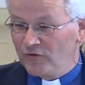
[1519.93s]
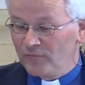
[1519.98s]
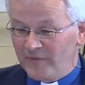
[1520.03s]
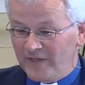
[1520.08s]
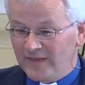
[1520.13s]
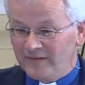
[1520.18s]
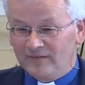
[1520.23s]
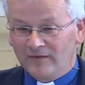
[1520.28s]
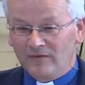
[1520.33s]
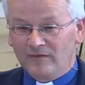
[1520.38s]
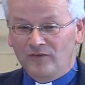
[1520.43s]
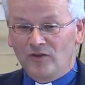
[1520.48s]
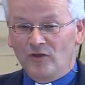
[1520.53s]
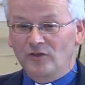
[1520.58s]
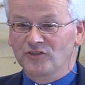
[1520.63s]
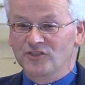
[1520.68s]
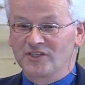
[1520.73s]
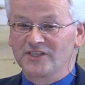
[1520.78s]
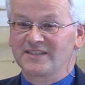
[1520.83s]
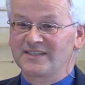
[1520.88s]
Peace is
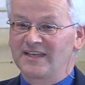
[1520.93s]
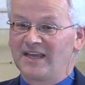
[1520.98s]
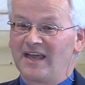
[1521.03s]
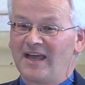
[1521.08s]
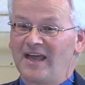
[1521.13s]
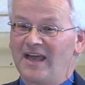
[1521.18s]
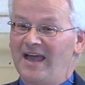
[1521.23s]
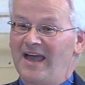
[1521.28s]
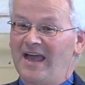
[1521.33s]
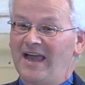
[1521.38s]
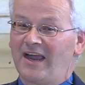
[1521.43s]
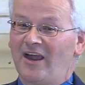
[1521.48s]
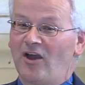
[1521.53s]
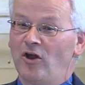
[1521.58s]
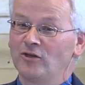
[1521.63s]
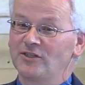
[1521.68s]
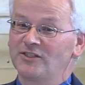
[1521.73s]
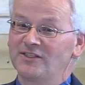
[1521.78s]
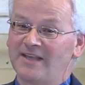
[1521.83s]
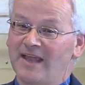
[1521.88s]
not just a
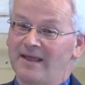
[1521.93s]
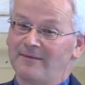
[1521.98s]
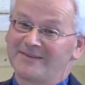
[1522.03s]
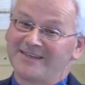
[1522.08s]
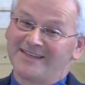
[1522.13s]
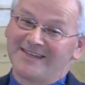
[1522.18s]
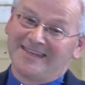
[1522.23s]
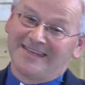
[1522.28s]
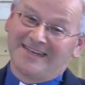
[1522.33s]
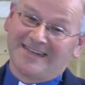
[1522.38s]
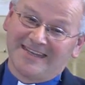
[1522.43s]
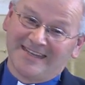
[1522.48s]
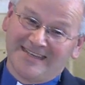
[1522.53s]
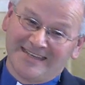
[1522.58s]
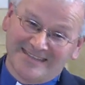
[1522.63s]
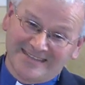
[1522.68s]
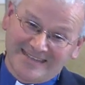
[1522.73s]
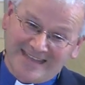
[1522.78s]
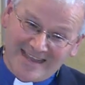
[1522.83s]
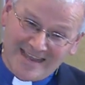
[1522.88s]
concept. It
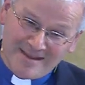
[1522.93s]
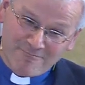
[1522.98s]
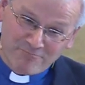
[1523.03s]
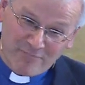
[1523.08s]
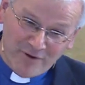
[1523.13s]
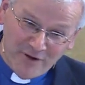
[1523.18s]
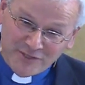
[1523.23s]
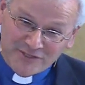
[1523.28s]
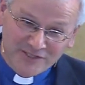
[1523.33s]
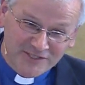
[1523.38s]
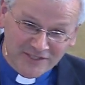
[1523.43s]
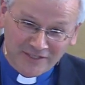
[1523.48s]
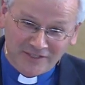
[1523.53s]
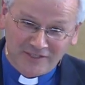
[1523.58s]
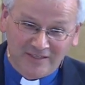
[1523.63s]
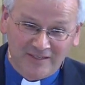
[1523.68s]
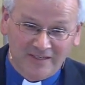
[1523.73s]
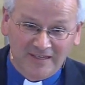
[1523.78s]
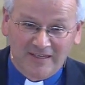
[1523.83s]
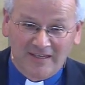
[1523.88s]
is a person,
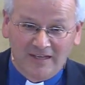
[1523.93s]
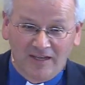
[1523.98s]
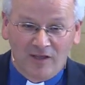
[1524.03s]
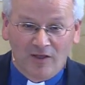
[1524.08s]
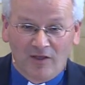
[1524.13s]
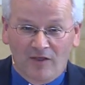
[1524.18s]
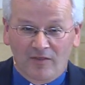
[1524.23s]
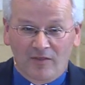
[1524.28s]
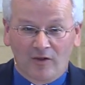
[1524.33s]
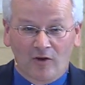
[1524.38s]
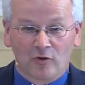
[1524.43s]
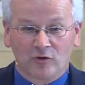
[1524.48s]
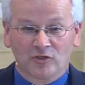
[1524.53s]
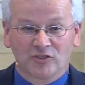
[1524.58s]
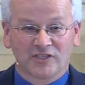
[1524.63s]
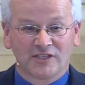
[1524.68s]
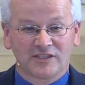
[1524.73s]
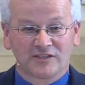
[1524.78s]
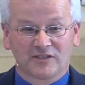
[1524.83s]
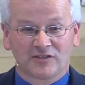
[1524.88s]
the Lord
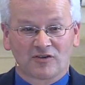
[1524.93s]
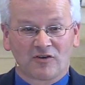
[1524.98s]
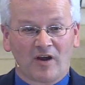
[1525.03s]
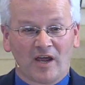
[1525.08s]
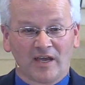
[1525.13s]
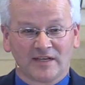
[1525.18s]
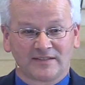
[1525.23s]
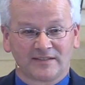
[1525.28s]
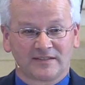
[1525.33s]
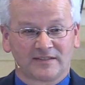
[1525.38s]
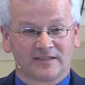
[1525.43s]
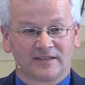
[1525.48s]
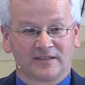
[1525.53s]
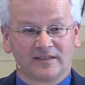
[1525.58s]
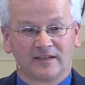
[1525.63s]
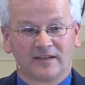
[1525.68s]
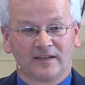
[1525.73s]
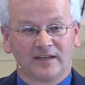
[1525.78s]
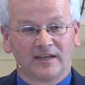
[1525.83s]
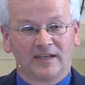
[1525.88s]
Jesus Christ.
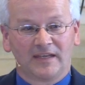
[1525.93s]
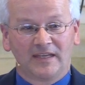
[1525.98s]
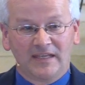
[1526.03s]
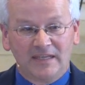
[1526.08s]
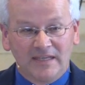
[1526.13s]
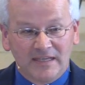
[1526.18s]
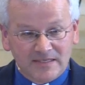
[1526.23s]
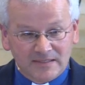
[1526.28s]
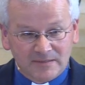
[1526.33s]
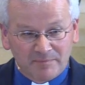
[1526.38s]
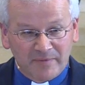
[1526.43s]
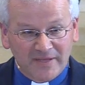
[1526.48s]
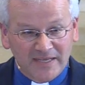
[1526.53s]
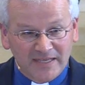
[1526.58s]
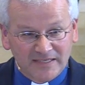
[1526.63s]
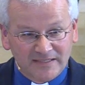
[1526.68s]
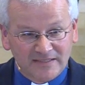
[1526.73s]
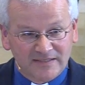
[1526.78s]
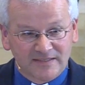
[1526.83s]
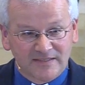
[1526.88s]
He is
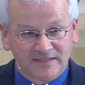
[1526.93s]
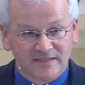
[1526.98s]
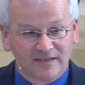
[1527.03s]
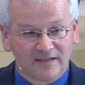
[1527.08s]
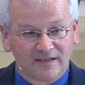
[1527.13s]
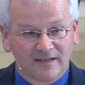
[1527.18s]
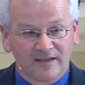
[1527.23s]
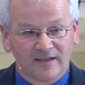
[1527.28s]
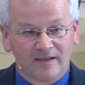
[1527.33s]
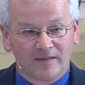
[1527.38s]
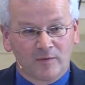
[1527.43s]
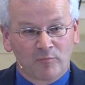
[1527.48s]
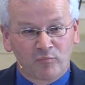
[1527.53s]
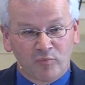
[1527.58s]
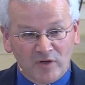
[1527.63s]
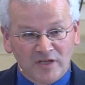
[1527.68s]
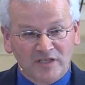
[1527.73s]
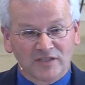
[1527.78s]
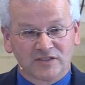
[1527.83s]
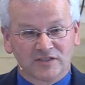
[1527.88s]
peace, the
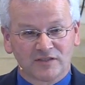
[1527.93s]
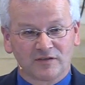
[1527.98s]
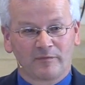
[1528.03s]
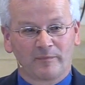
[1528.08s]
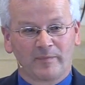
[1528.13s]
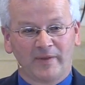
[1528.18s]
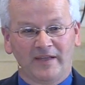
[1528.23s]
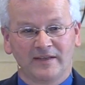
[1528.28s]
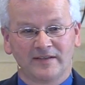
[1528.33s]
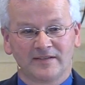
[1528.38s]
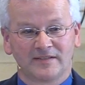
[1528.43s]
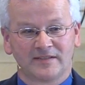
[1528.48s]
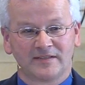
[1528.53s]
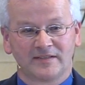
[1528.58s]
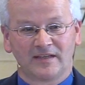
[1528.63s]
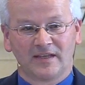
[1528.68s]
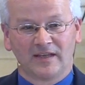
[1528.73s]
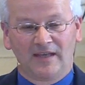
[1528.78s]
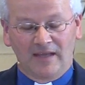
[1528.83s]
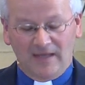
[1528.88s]
Prince of
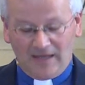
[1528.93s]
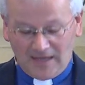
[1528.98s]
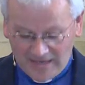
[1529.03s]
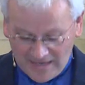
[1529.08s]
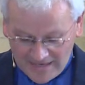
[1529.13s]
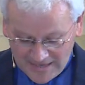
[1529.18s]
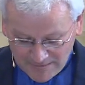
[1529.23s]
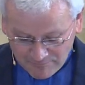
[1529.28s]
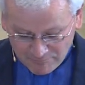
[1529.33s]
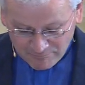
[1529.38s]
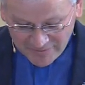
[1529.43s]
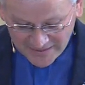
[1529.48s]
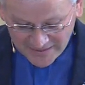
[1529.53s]
Peace. And